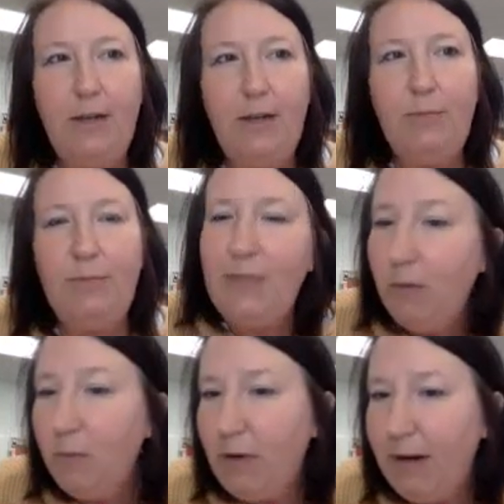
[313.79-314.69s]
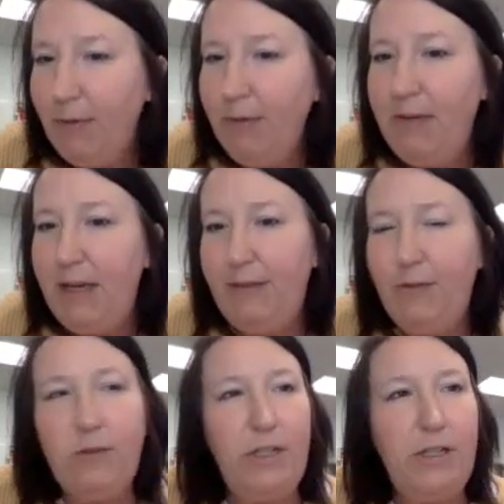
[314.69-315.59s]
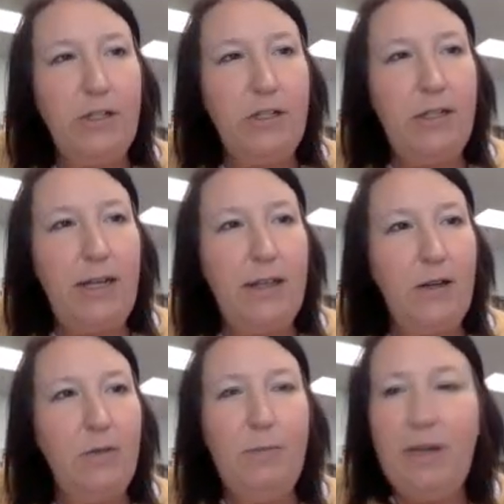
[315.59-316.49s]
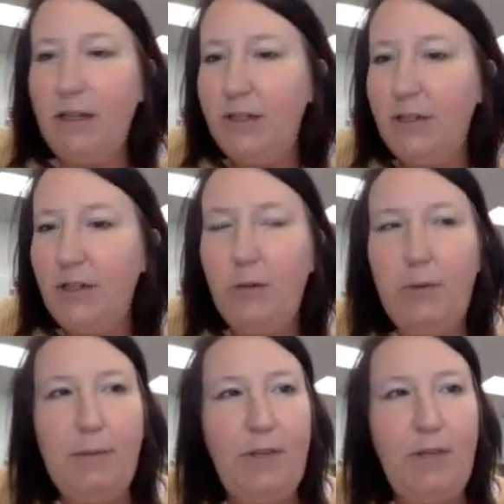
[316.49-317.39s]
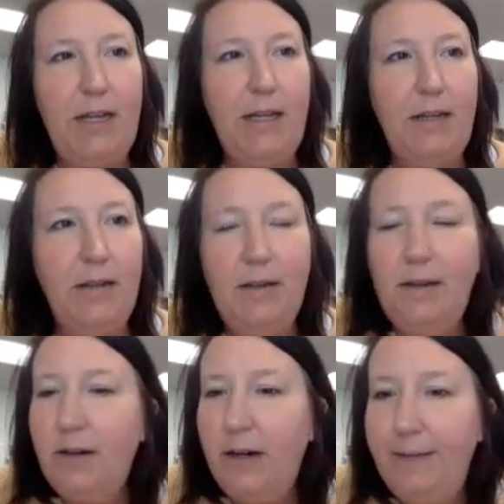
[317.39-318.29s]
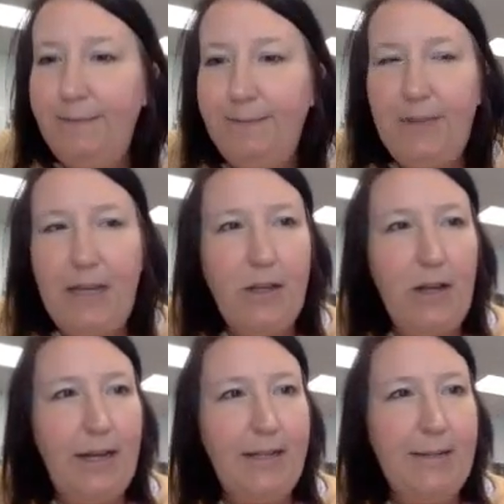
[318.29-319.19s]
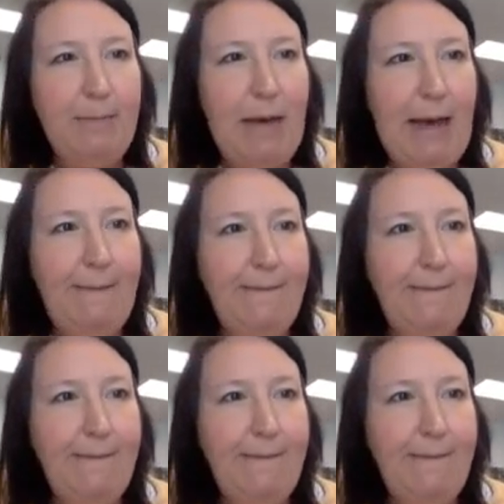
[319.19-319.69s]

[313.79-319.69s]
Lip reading: That will probably be after lunch today, though, but I'll let you know when I put that in. All right, thank you guys. Bye.